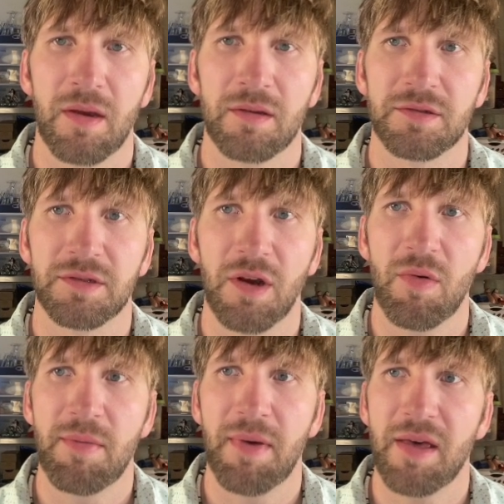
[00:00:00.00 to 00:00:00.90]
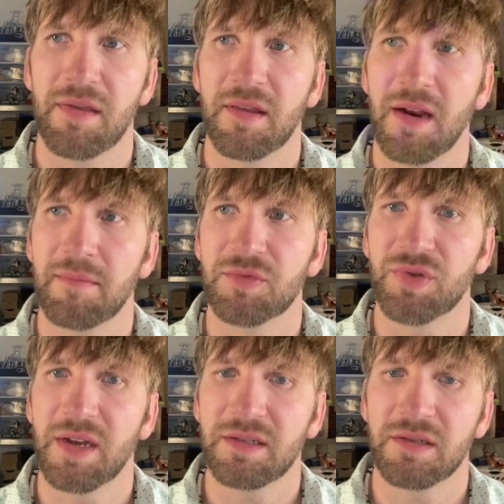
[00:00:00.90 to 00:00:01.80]
Zoe Beth denim
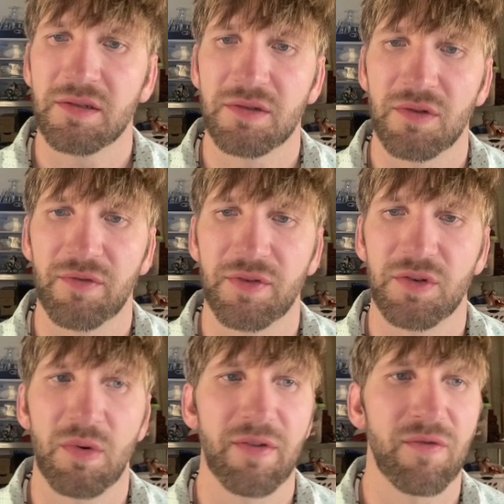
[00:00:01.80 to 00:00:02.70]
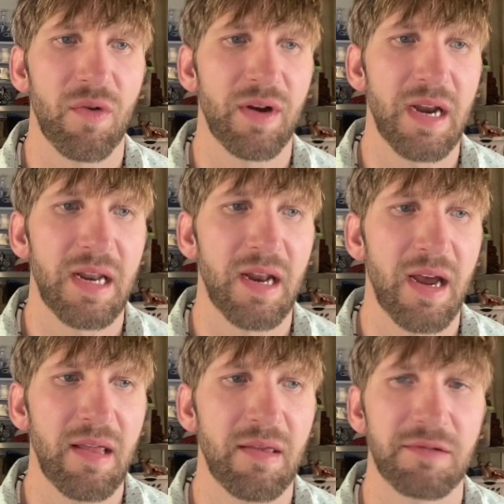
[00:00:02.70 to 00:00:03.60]
dress sold for
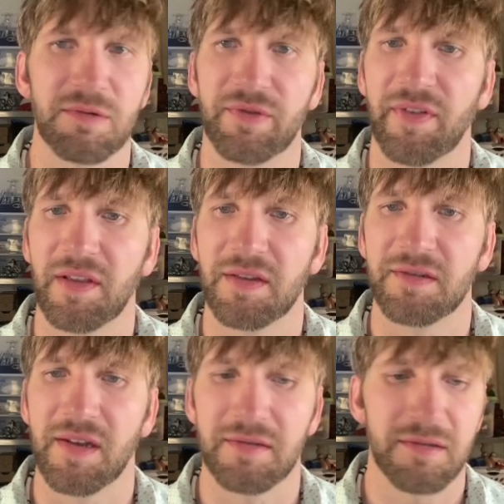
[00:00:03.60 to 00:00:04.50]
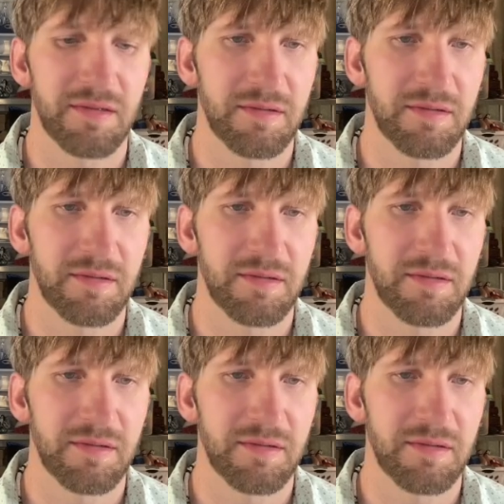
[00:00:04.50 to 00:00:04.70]
$24.99. This was 50 cents.